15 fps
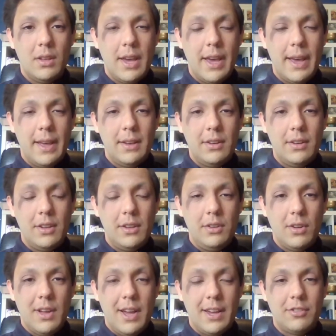and
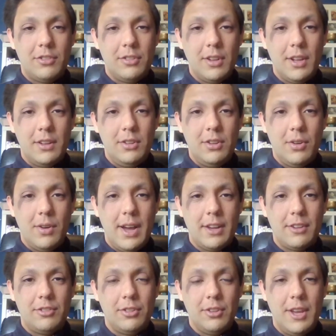you'll
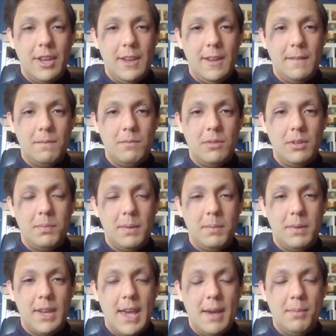actually
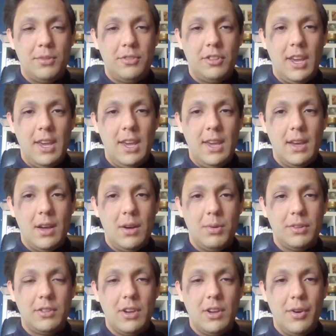be able to hear
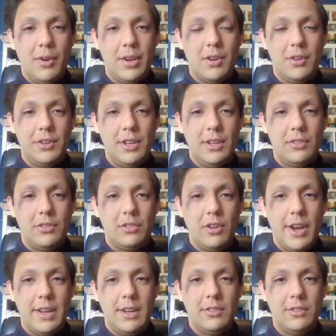what's going on
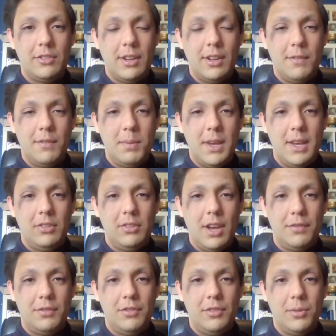inside instead of being
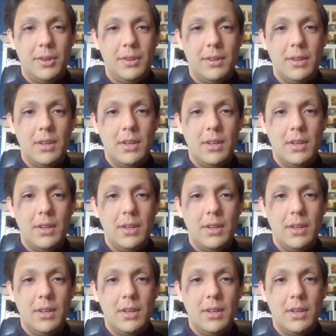deaf to it,